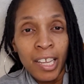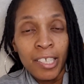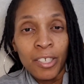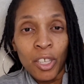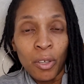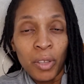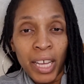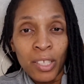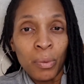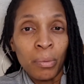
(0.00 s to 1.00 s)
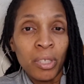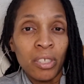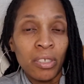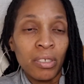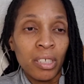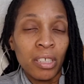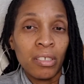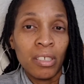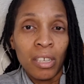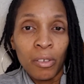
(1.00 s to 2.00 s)
So that's what I'm going to do. I'm going to go
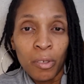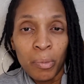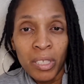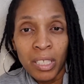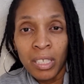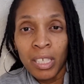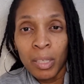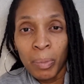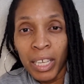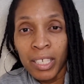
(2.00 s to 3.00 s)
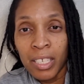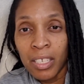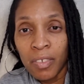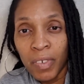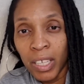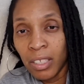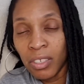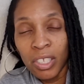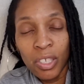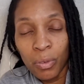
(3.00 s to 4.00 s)
to local businesses, places, events,
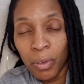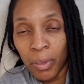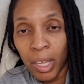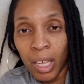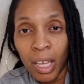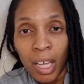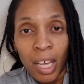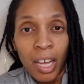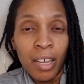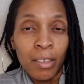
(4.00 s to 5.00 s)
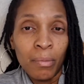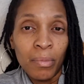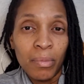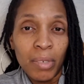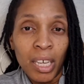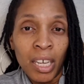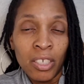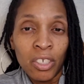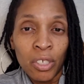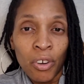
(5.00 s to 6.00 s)
this sort of thing, and
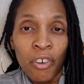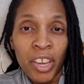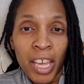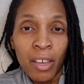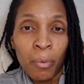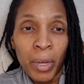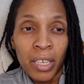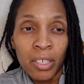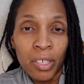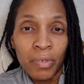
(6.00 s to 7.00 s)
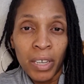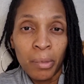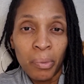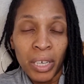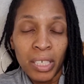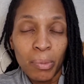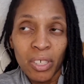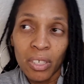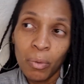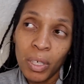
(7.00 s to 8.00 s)
just create awareness around the brand,
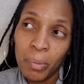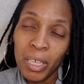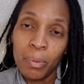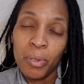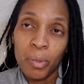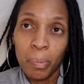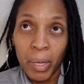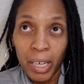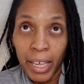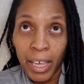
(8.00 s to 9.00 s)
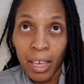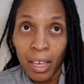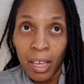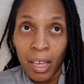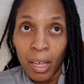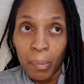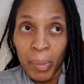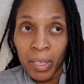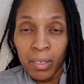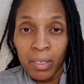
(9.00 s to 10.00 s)
because I want people to buy
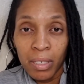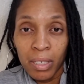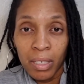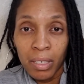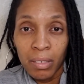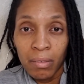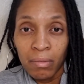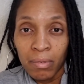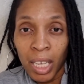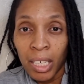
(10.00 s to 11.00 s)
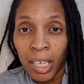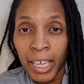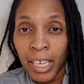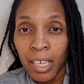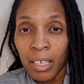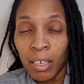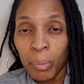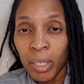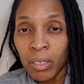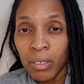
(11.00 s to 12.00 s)
because they like it, not
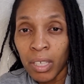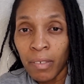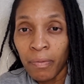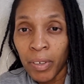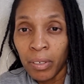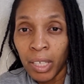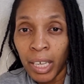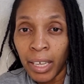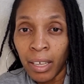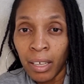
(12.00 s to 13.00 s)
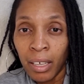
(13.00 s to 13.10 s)
because they feel like